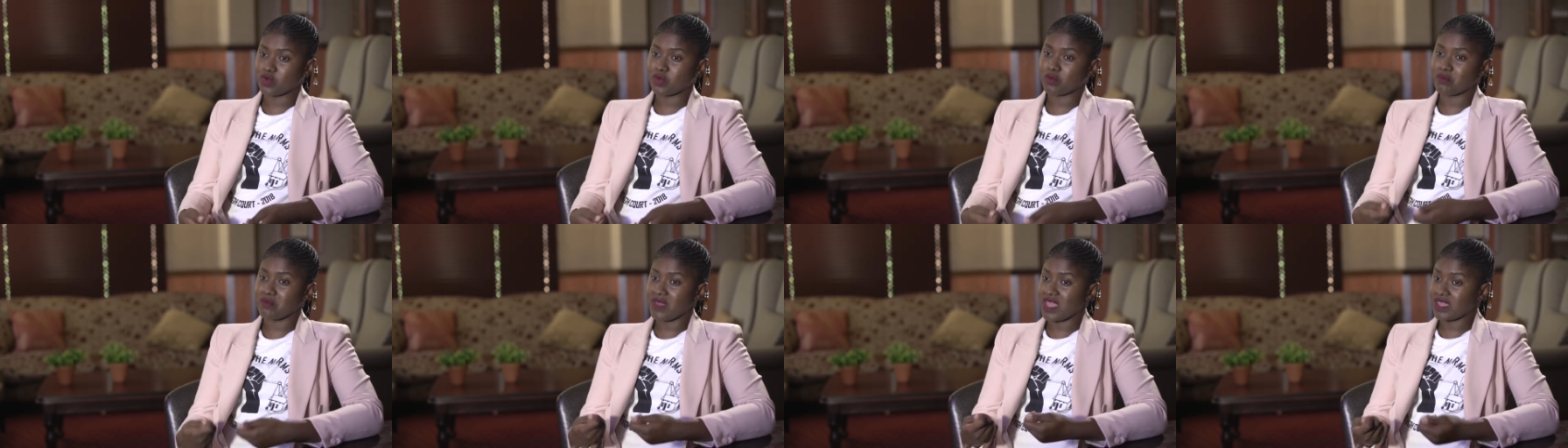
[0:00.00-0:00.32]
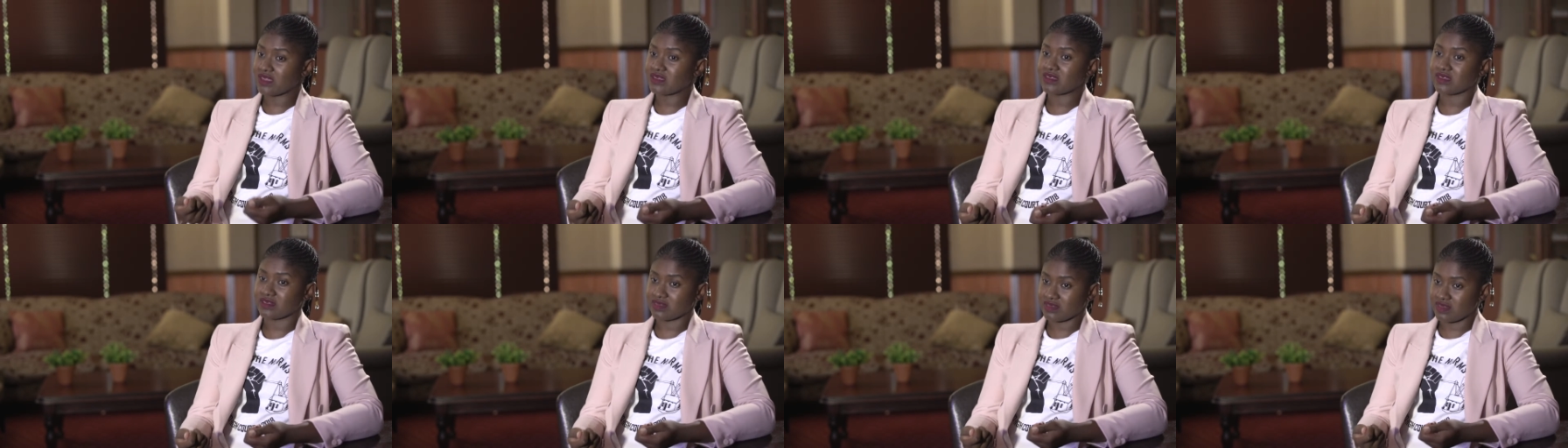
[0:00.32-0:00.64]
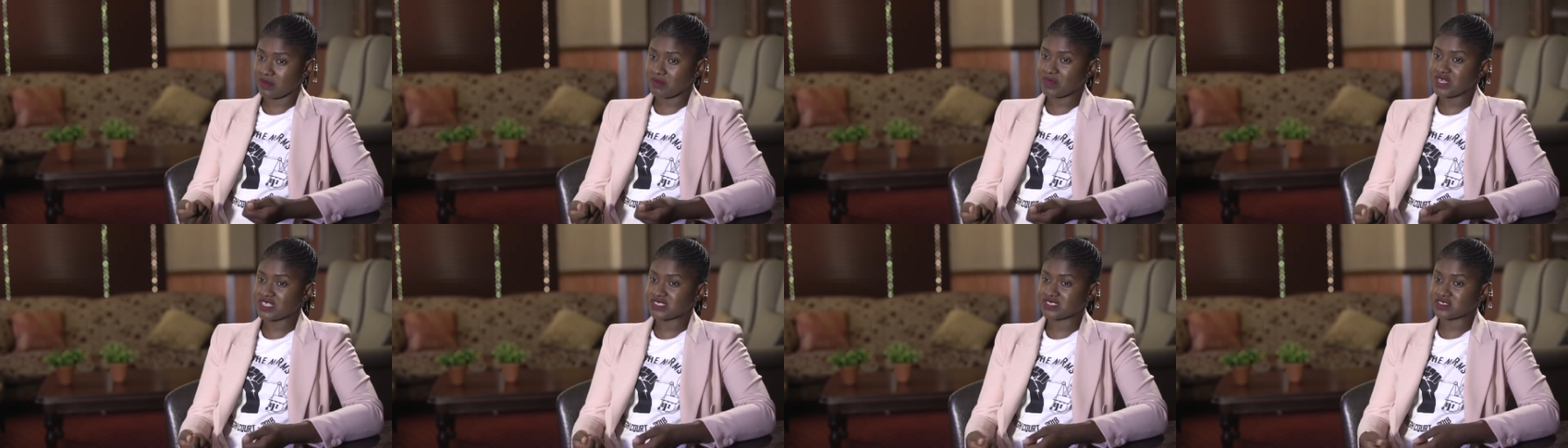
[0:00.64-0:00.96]
make
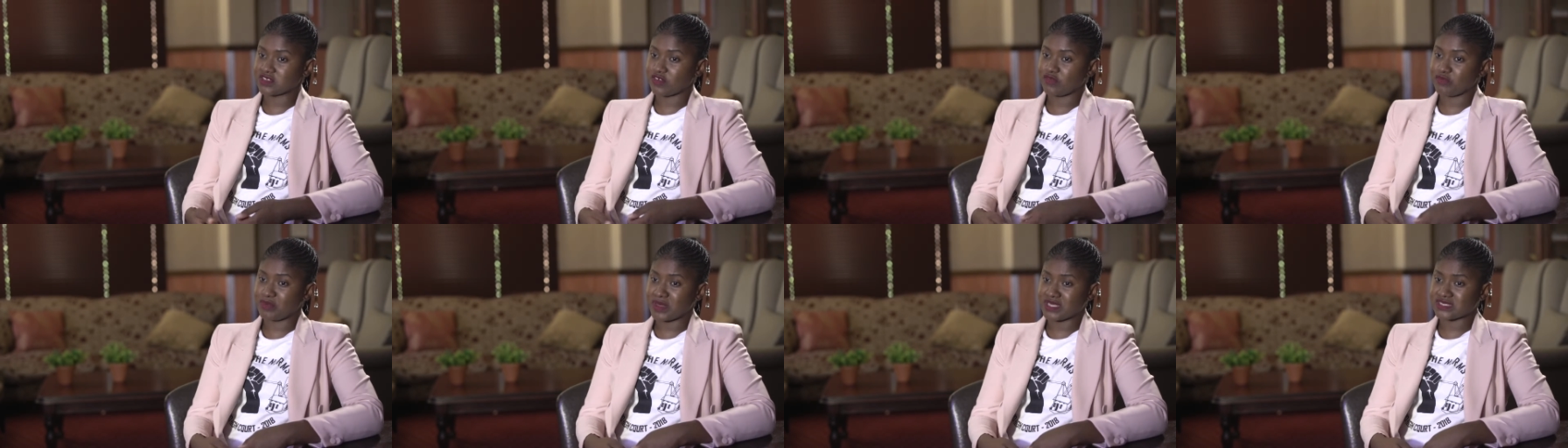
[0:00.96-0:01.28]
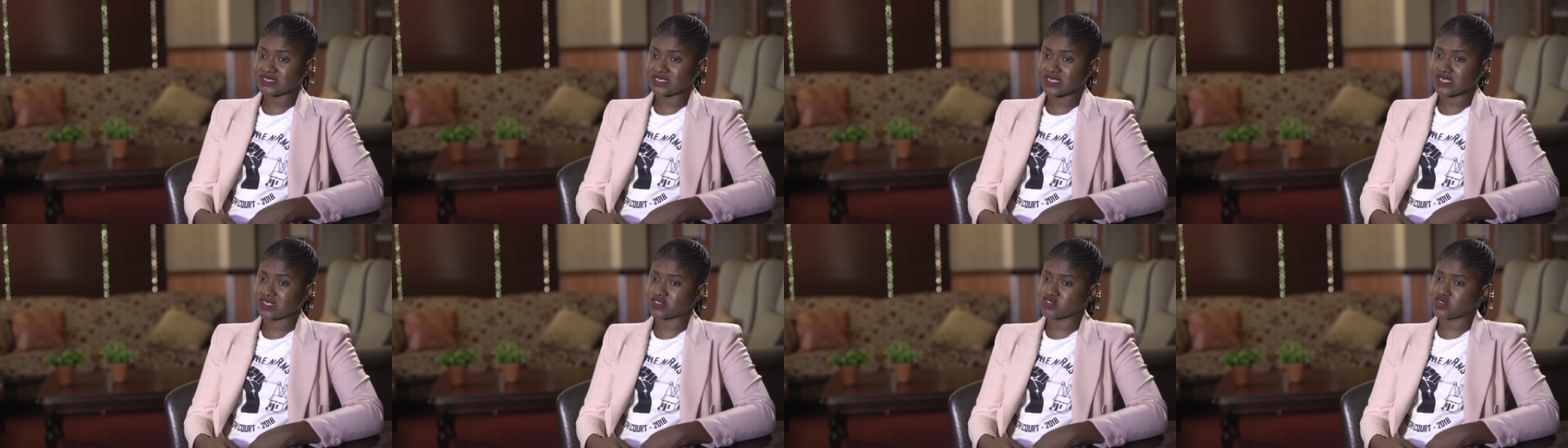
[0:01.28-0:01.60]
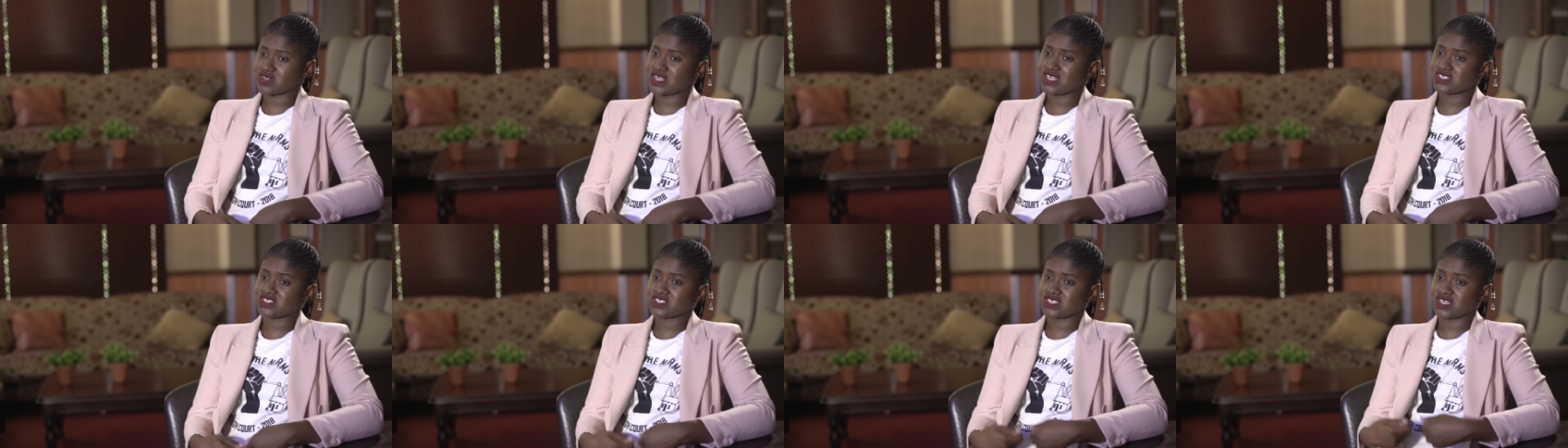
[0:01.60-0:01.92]
the Minister of Basic
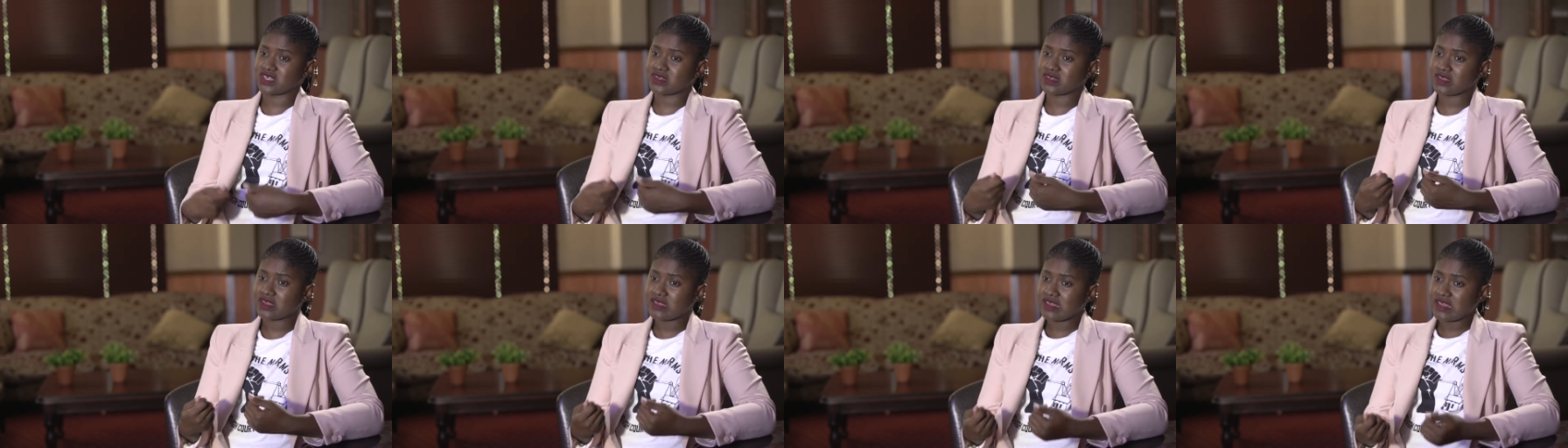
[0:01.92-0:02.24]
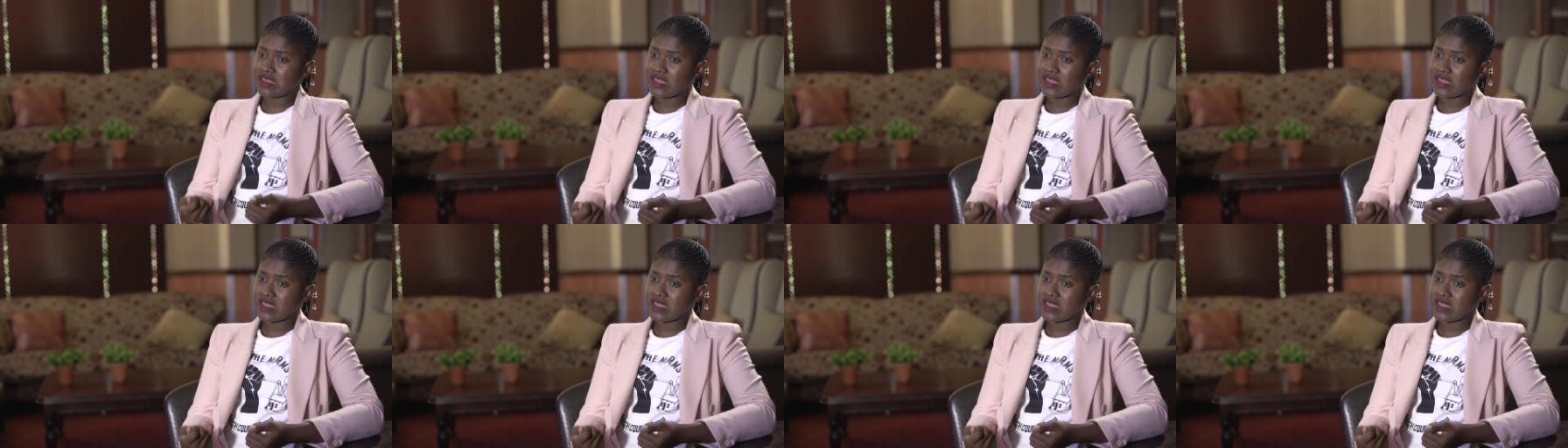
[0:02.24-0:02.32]
Education,